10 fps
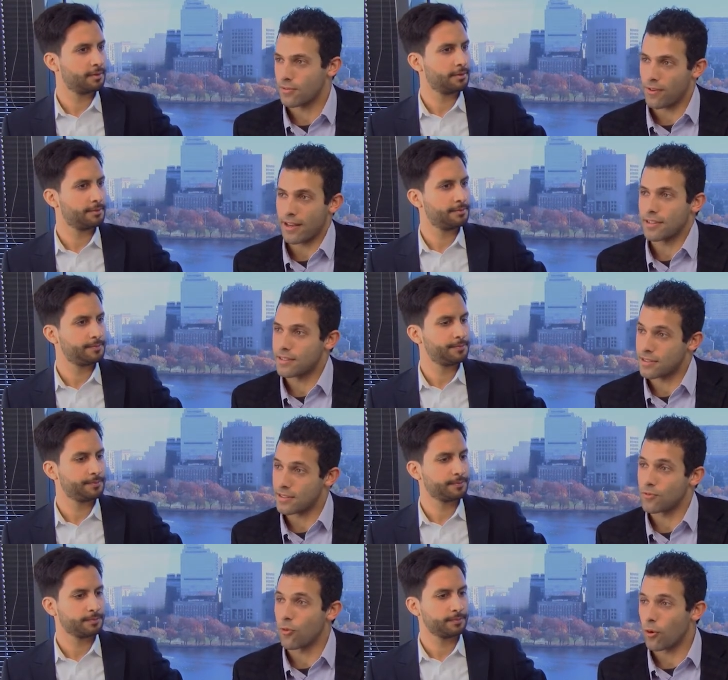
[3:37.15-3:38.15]
Speaker 1: to fight a
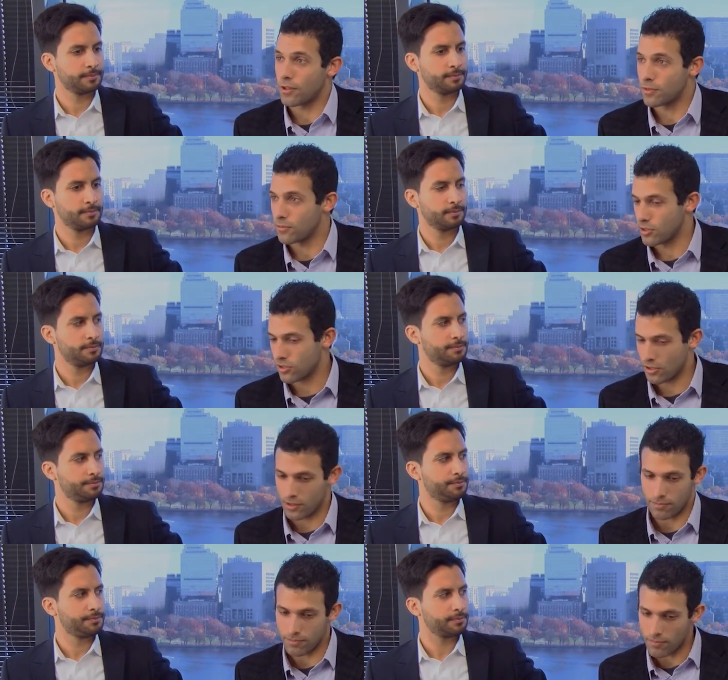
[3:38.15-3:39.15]
disease for you, which
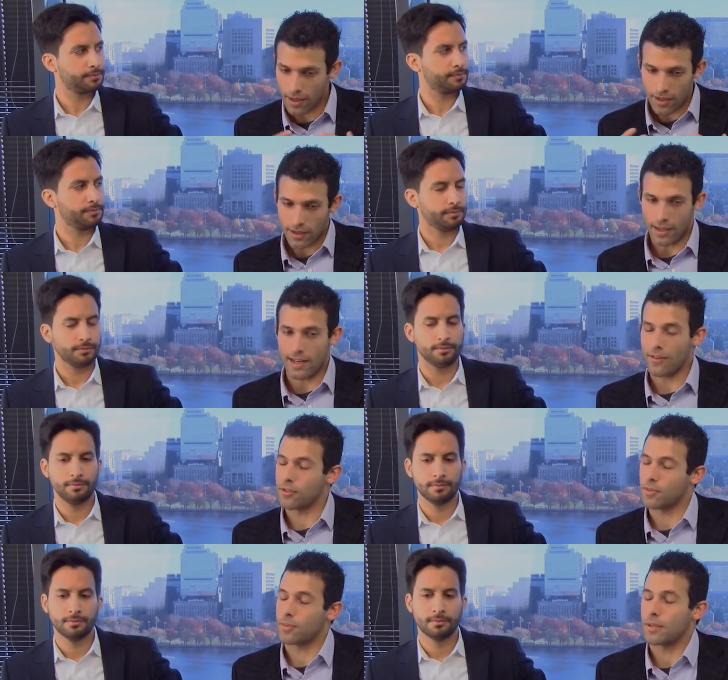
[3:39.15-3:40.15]
could
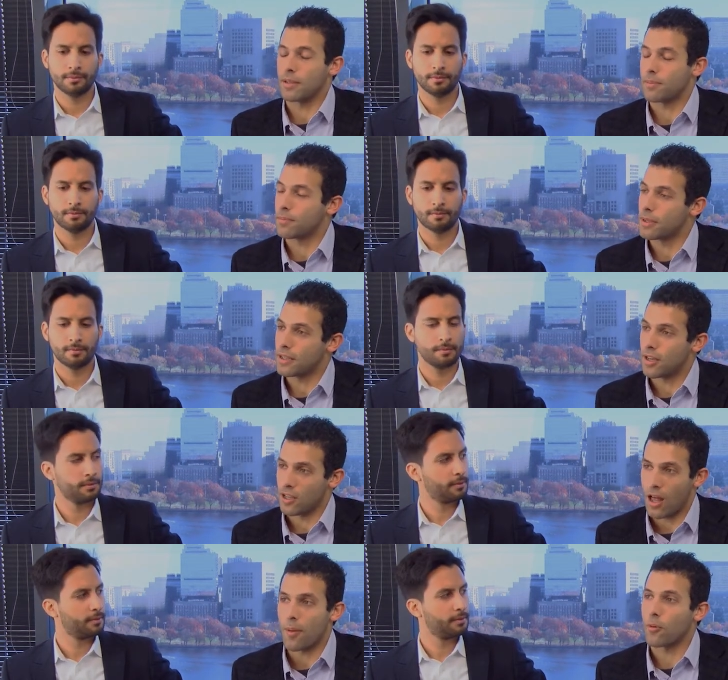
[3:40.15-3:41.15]
inevitably be
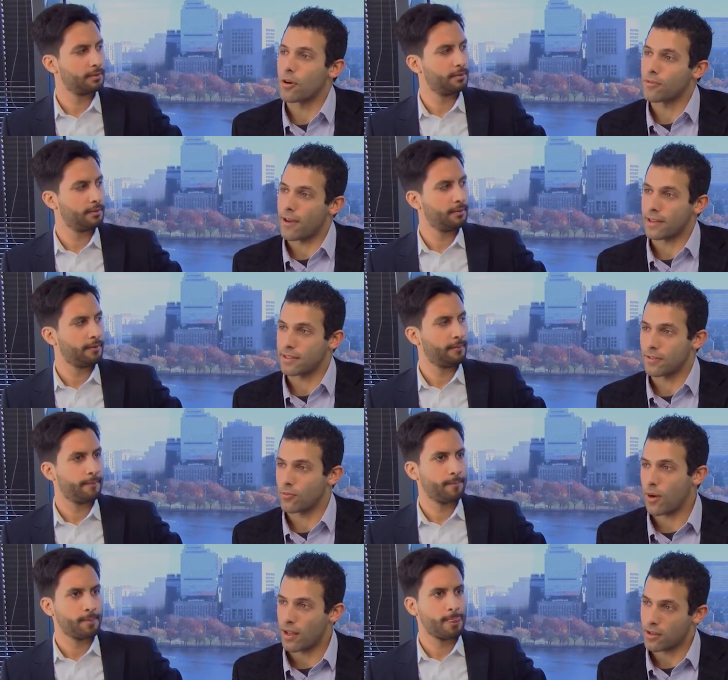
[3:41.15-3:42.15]
a lot more effective
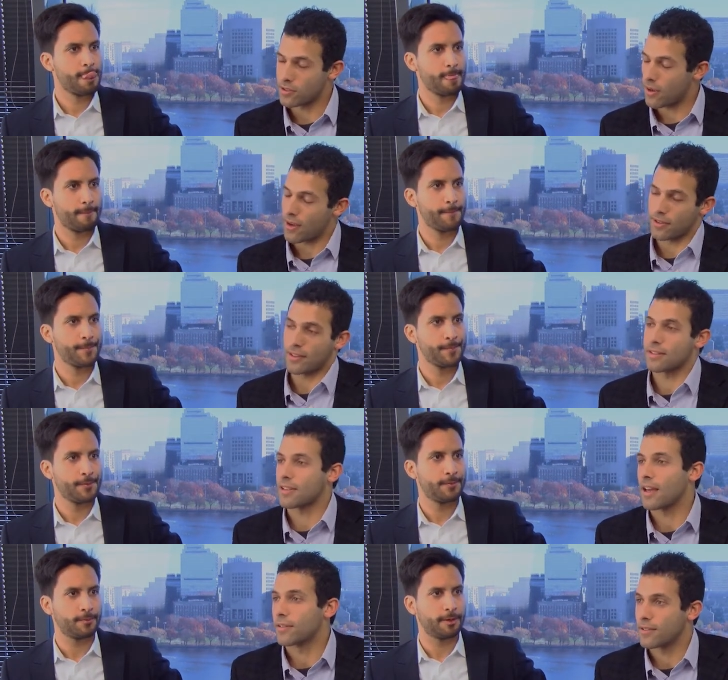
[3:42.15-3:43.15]
while also having less
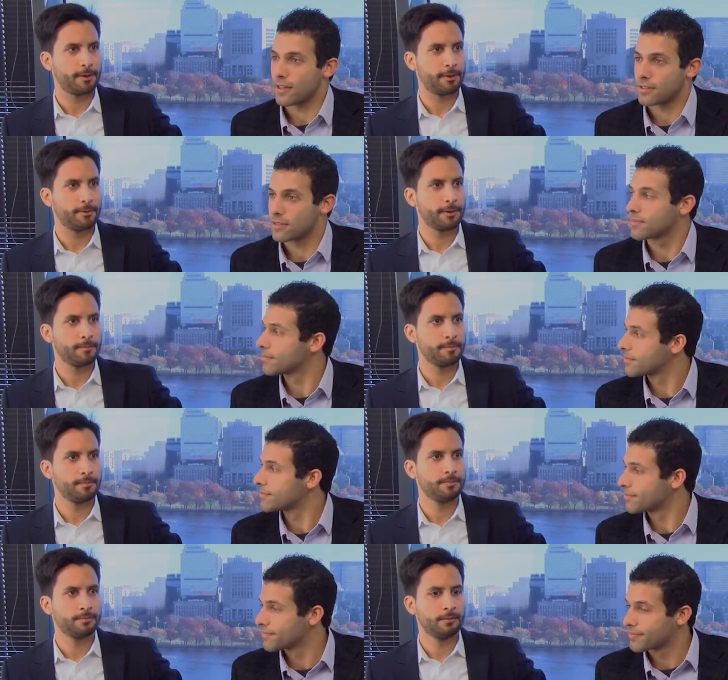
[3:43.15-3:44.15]
side
Speaker 2: effects. Right, right,
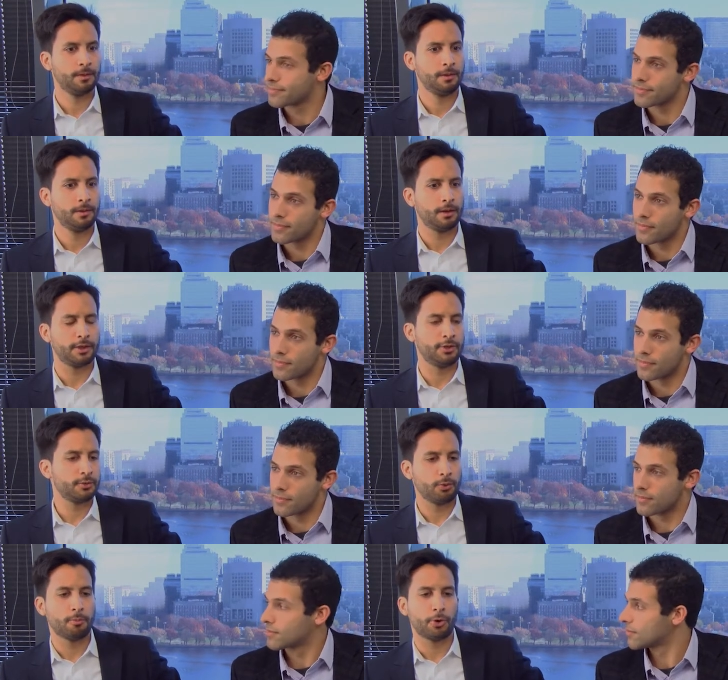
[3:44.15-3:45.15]
right.
Speaker 1: And
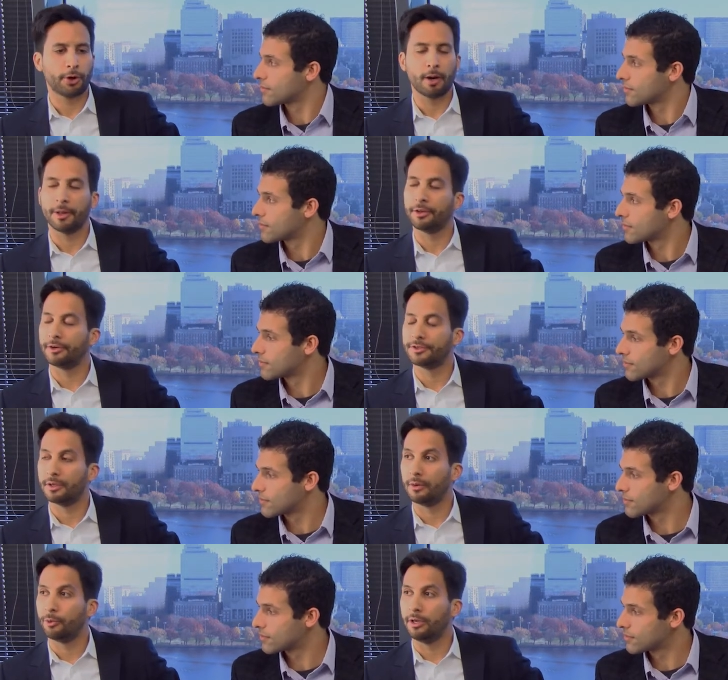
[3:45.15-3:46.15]
just
Speaker 2: one more comment there is
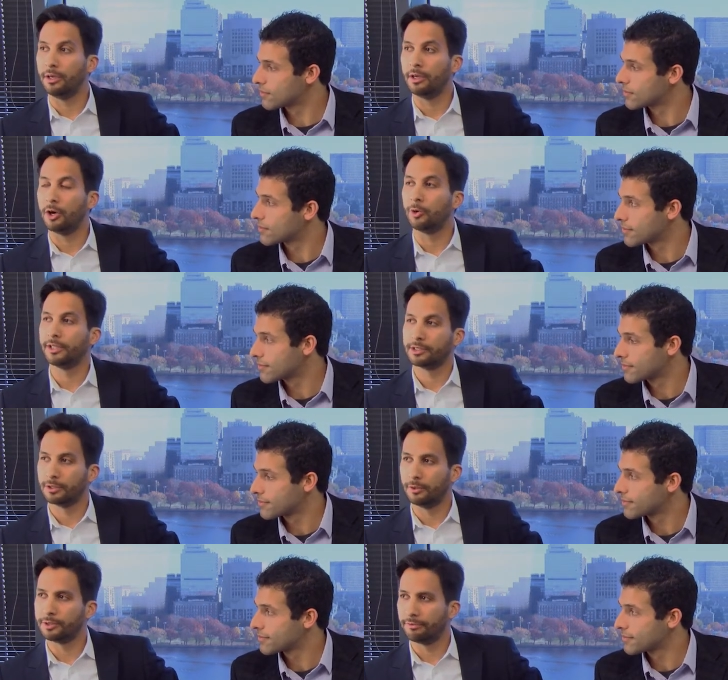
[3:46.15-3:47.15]
that we own the
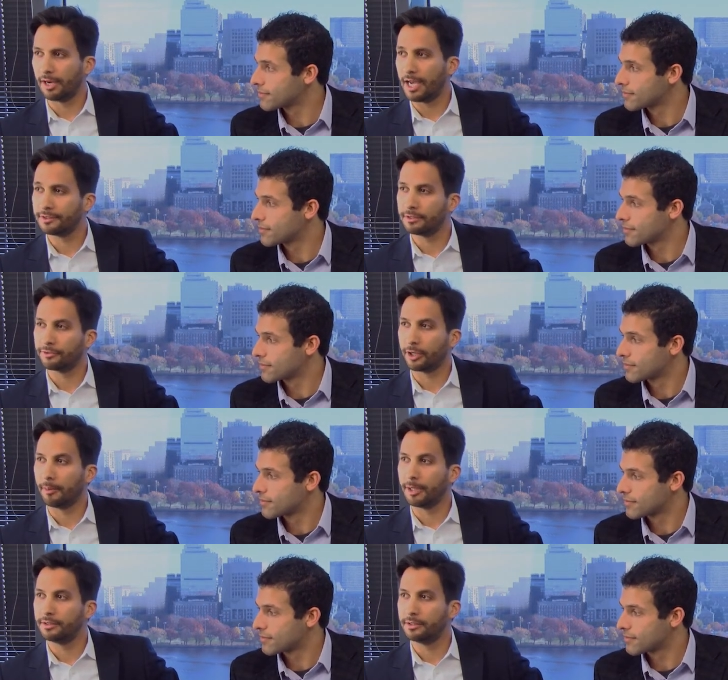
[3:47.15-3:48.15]
exclusive license from
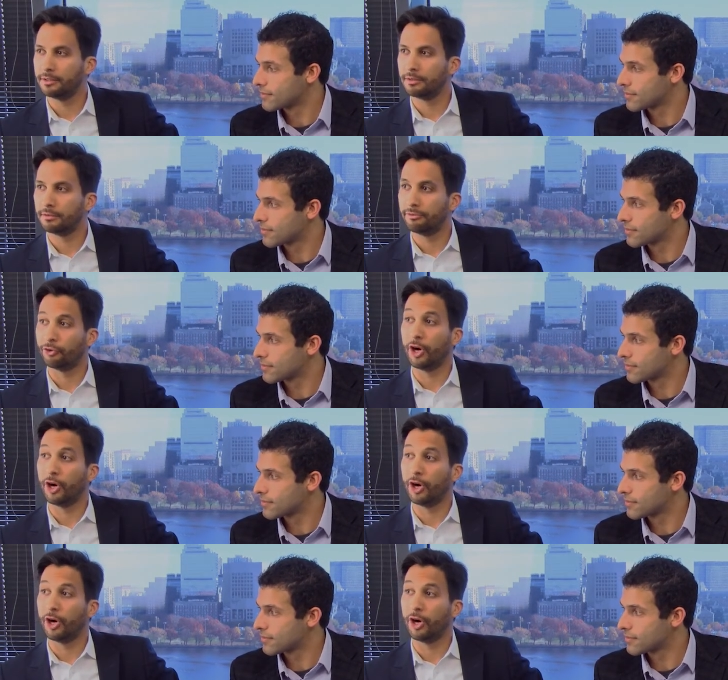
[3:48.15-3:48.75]
M I T for